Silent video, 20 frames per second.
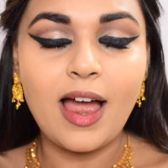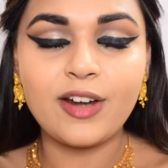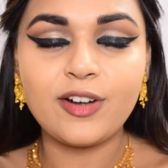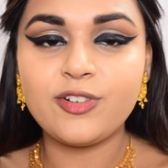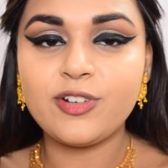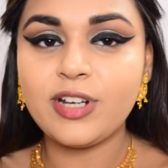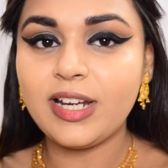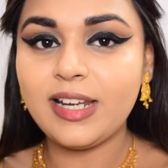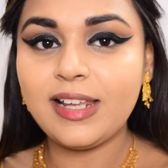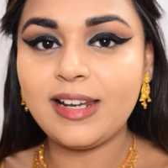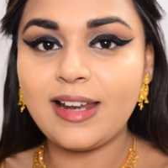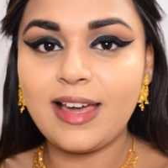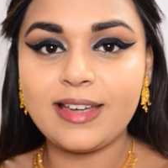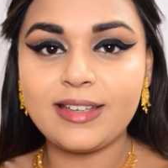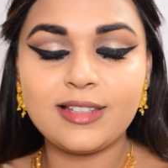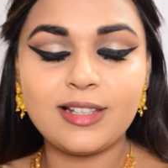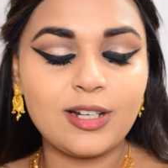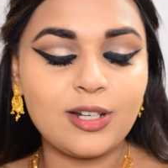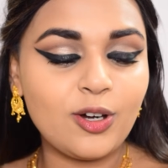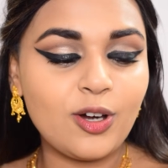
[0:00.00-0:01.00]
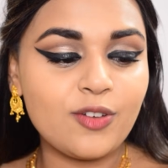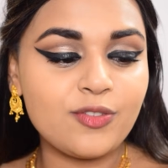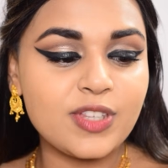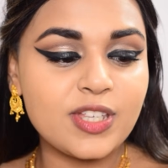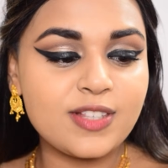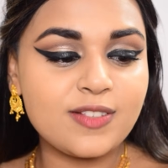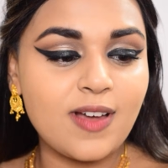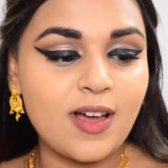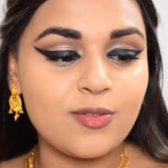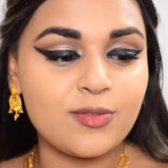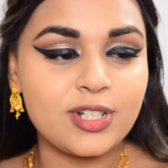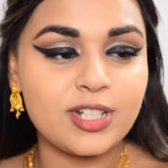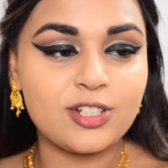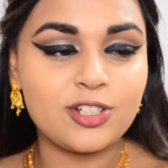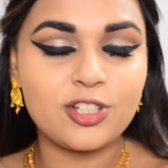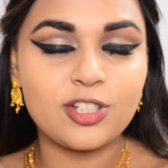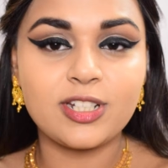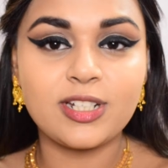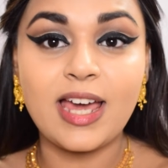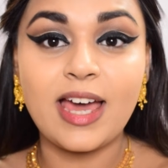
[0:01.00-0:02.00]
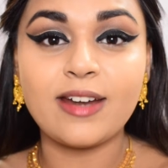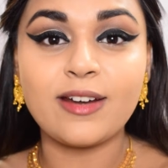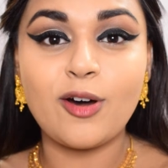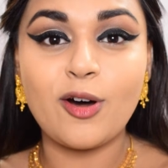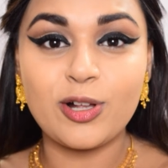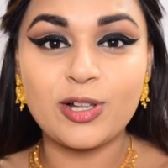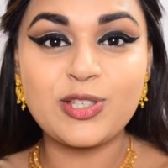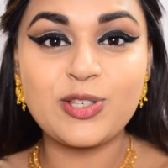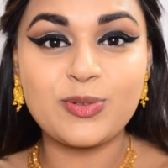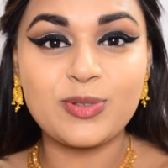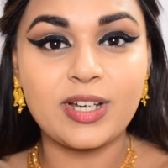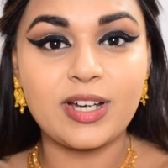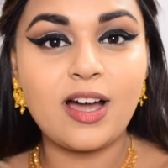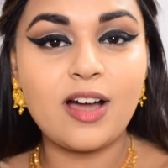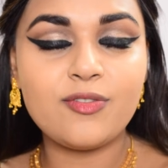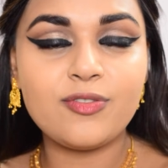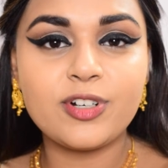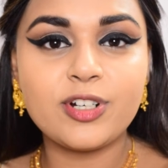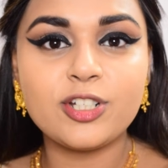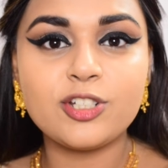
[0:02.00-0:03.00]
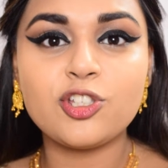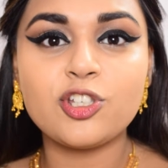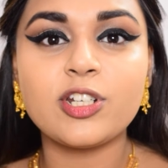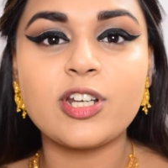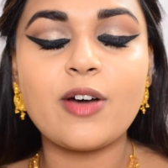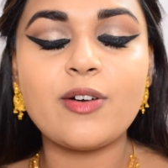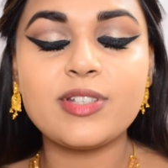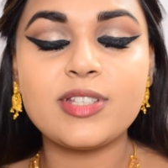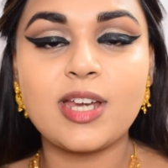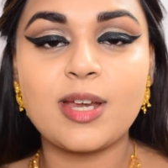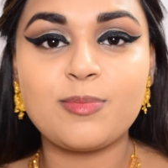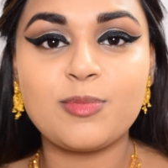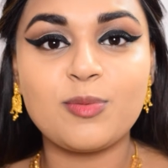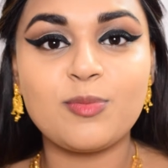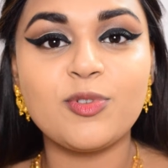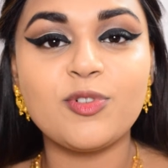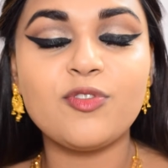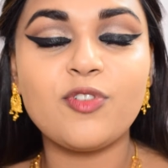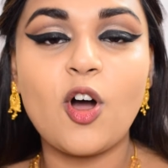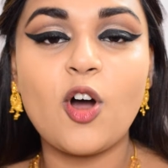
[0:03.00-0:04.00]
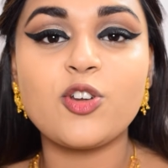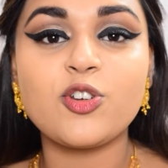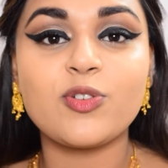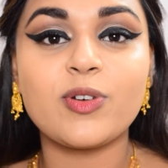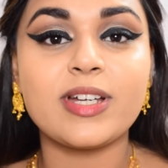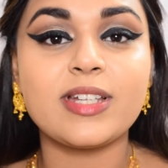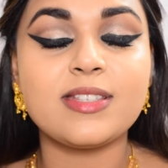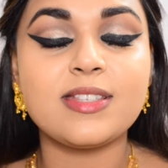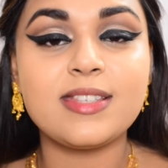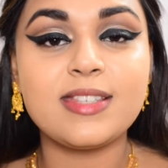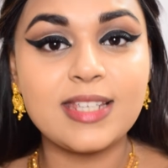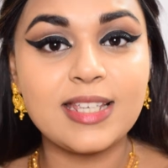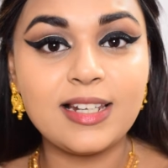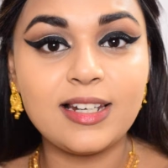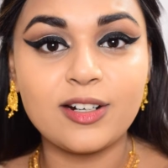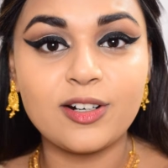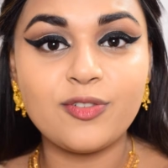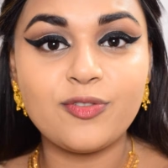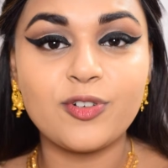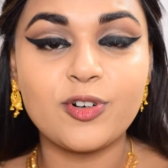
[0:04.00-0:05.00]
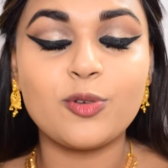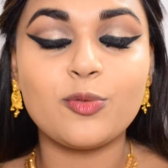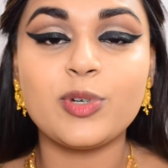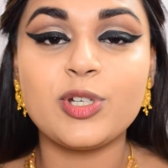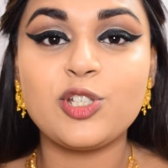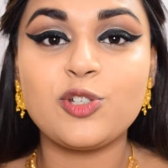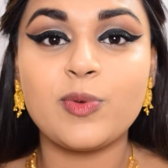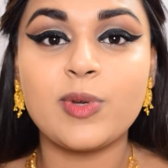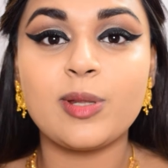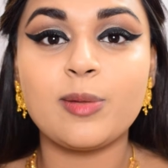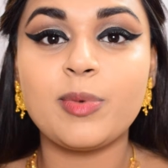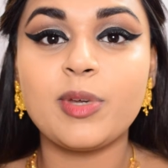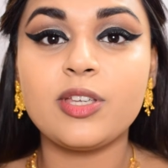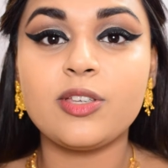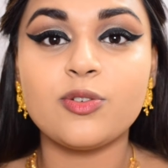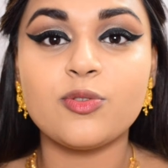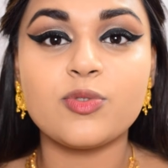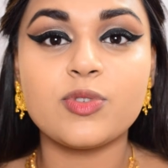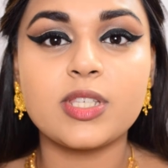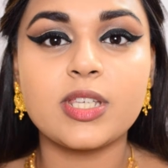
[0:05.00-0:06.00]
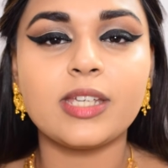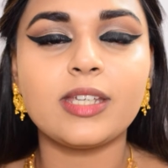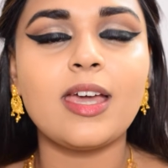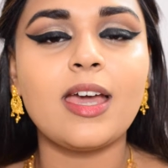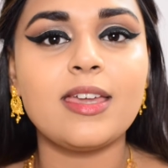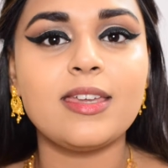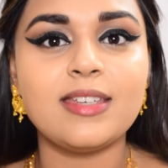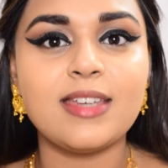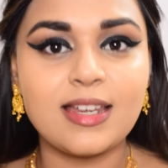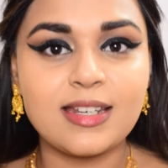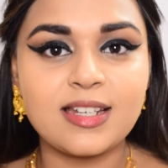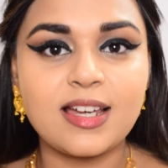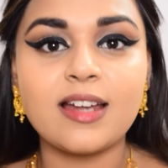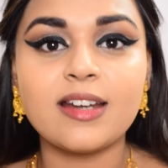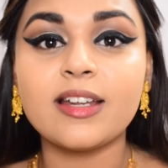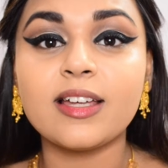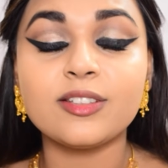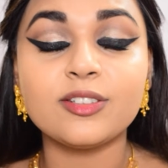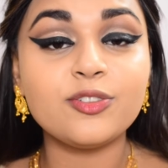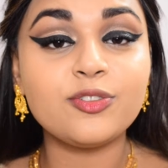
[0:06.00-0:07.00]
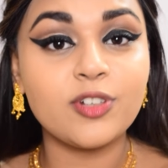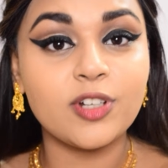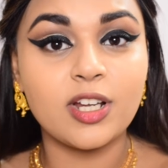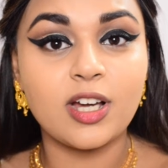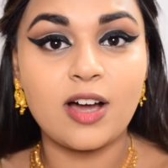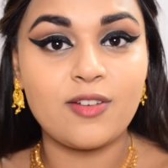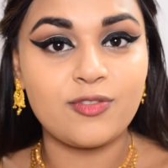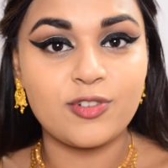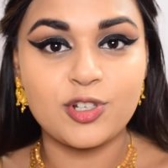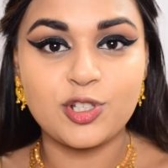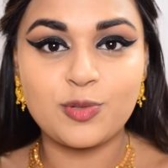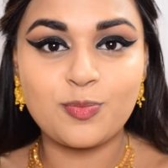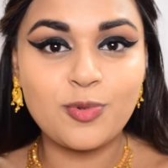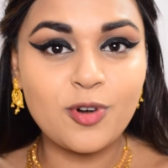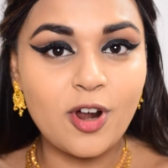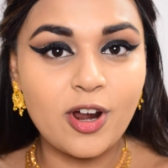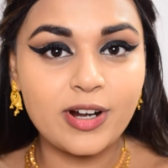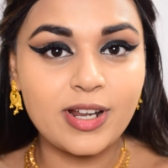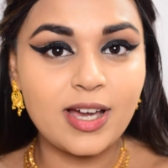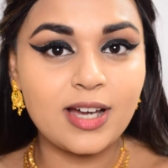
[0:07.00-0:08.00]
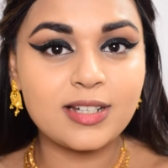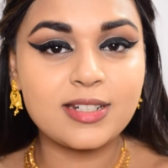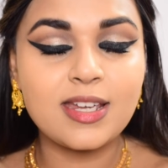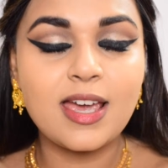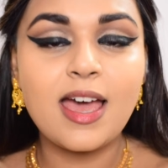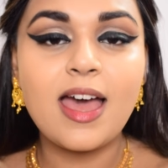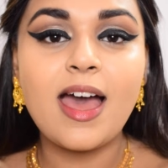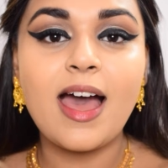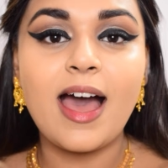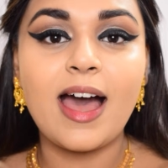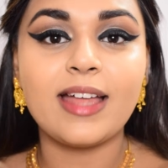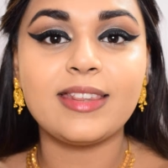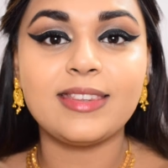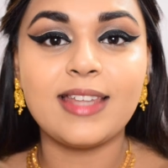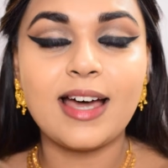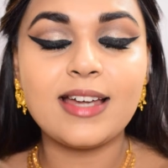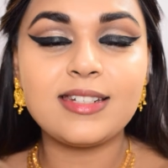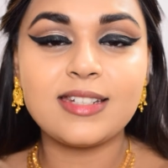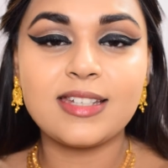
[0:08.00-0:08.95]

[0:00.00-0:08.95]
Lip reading: really like the look of this foundation and also the coverage. Now it's time to move on to concealer, for which we'll be using yet another full coverage product, and that